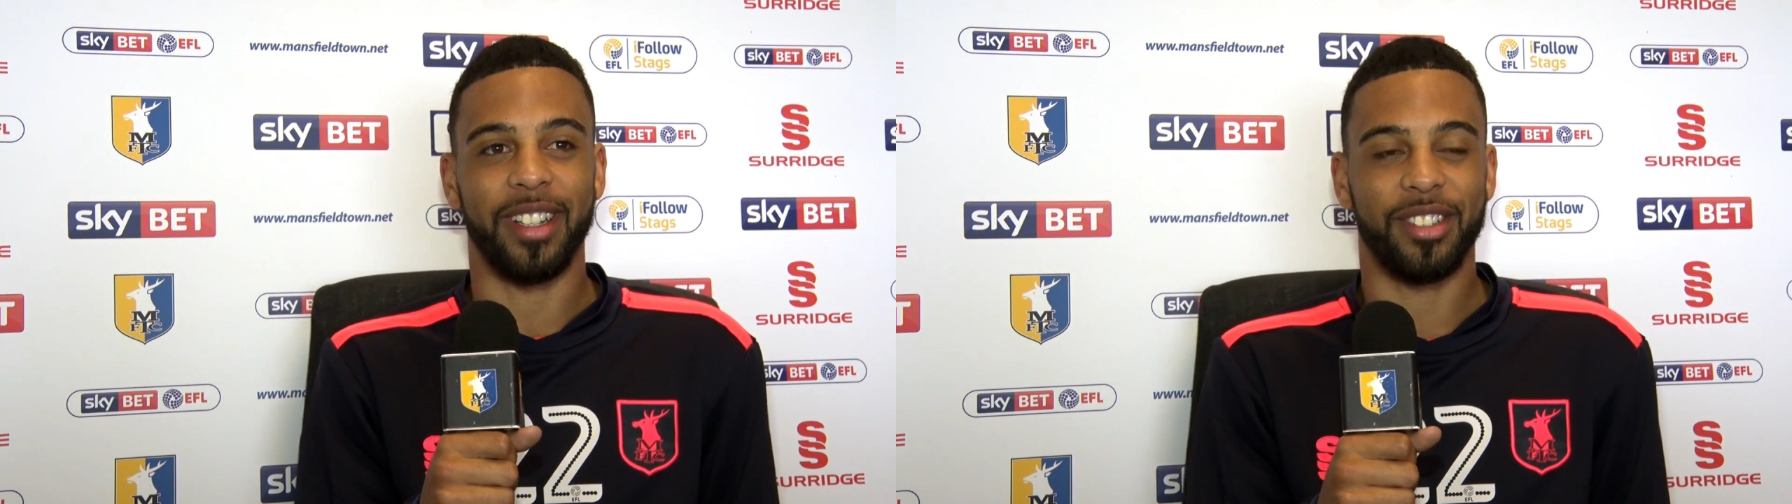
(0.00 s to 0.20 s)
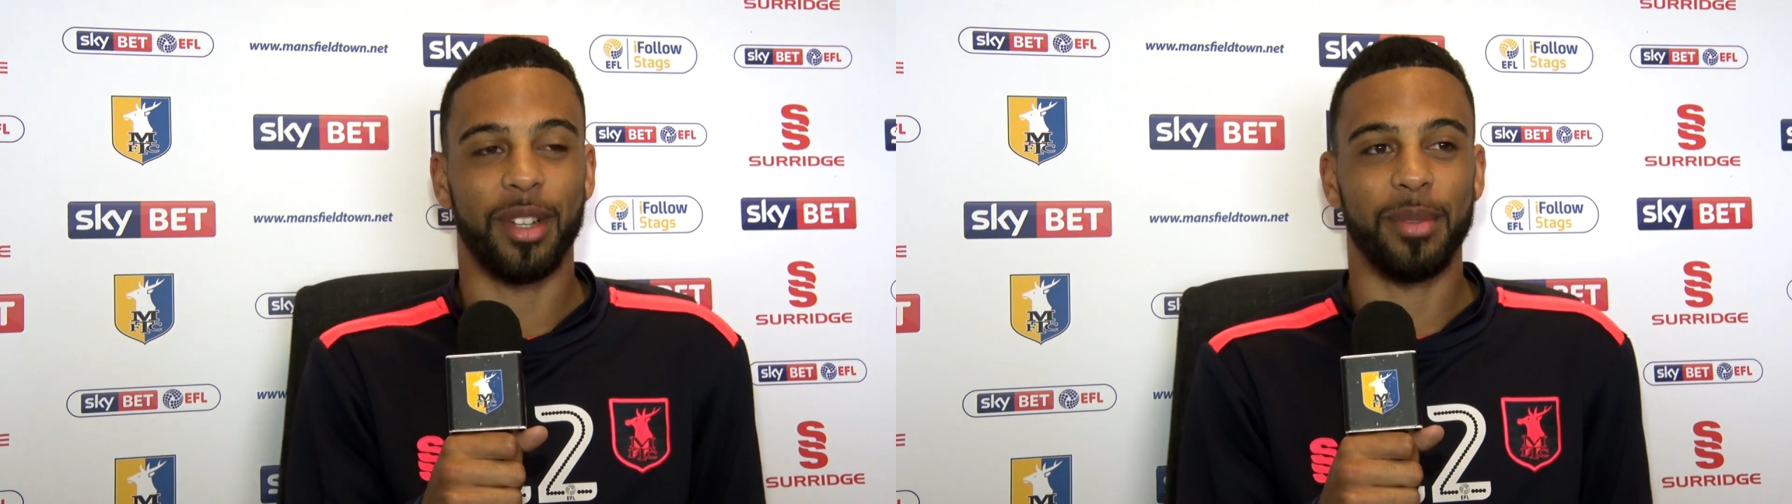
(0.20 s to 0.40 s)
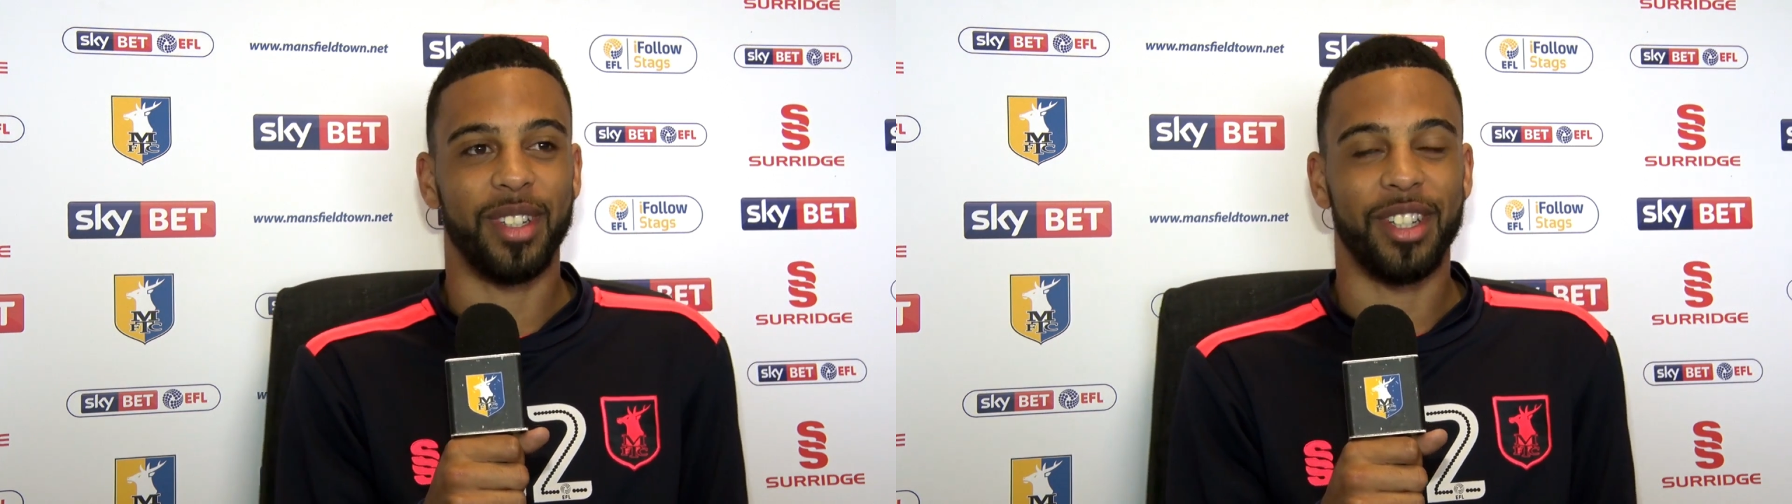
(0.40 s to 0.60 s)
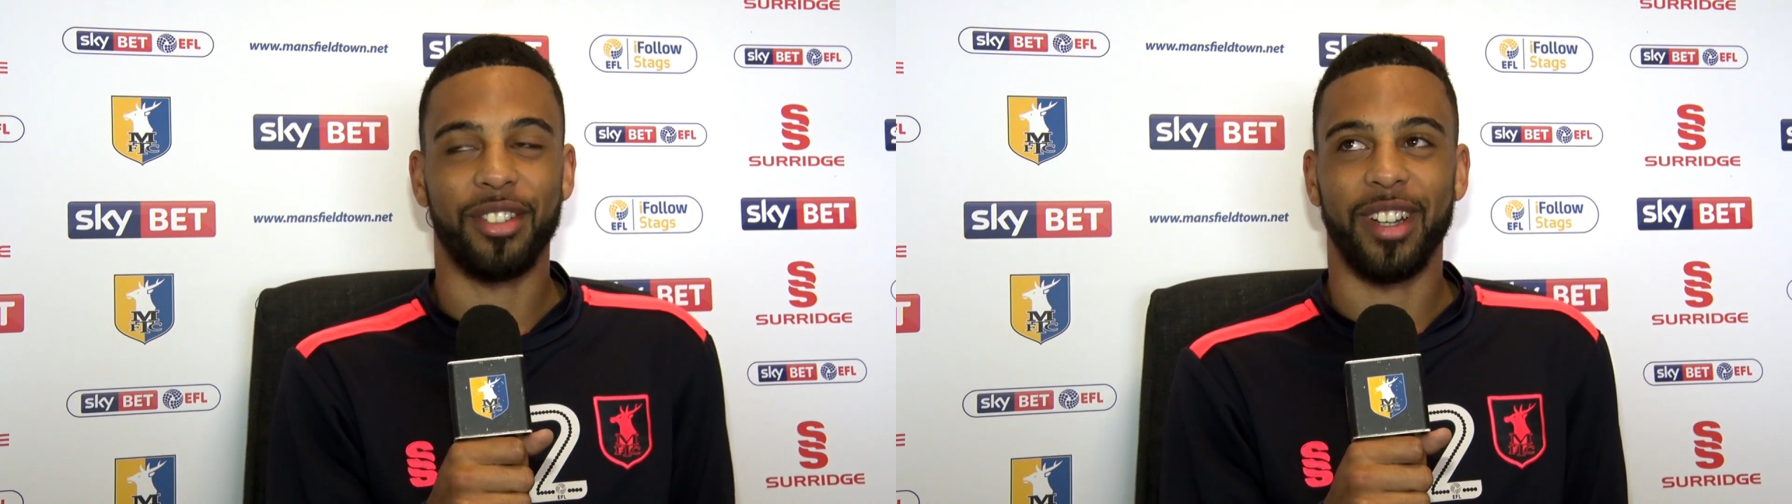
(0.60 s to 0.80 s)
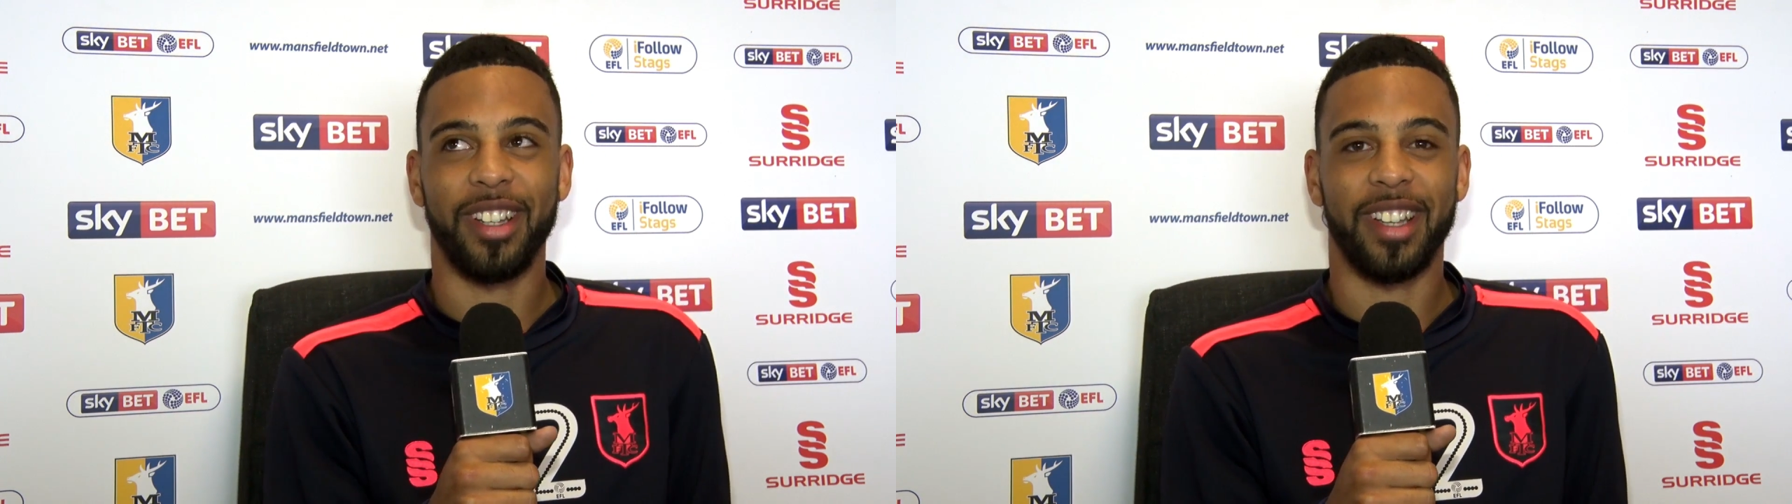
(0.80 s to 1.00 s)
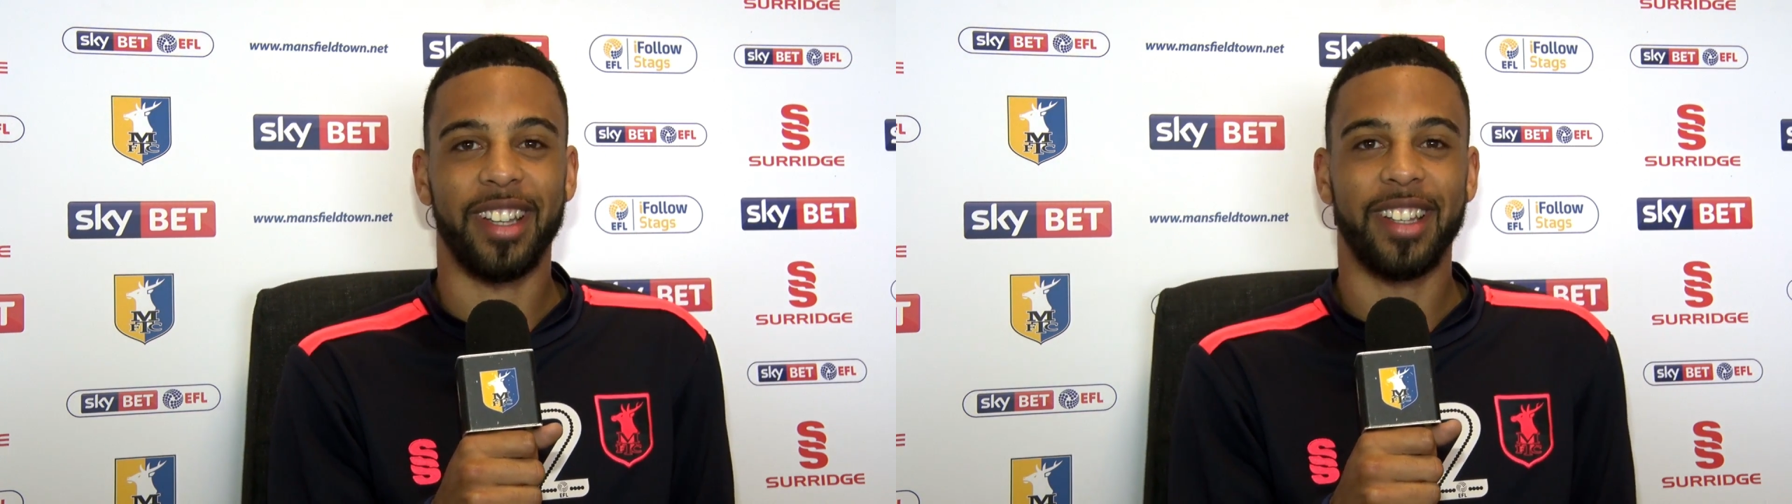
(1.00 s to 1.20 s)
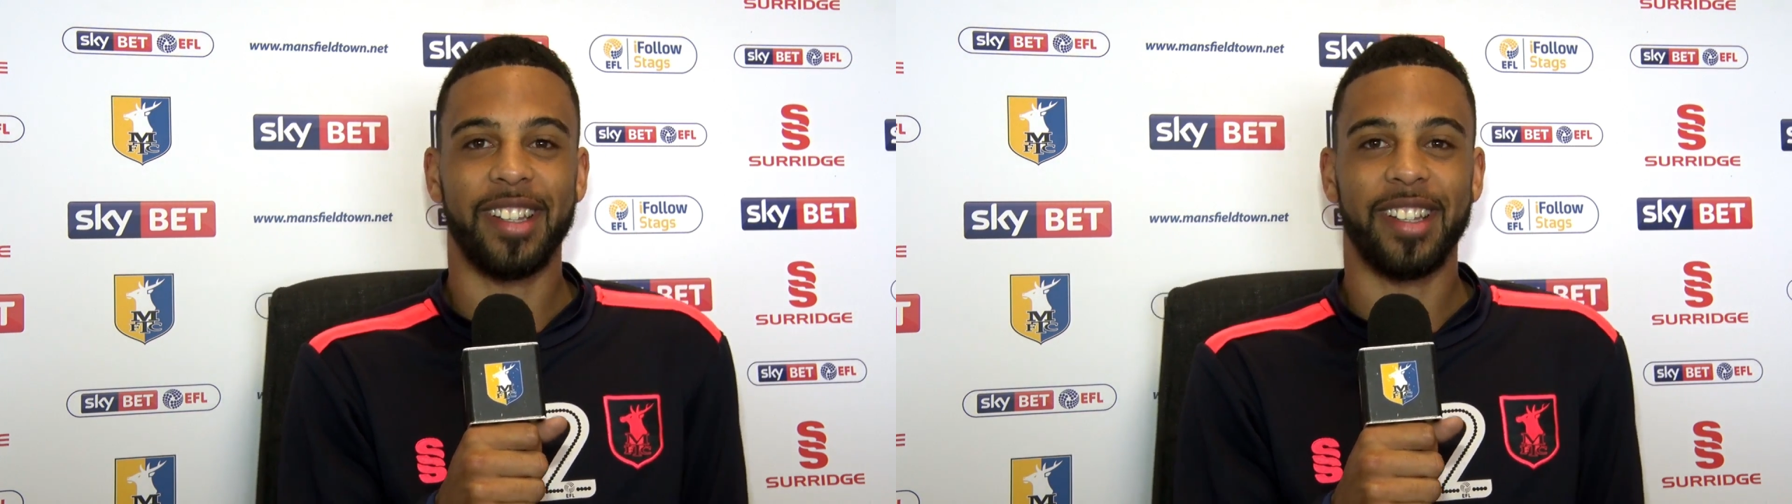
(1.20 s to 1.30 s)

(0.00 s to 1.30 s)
He just comes in his training kit.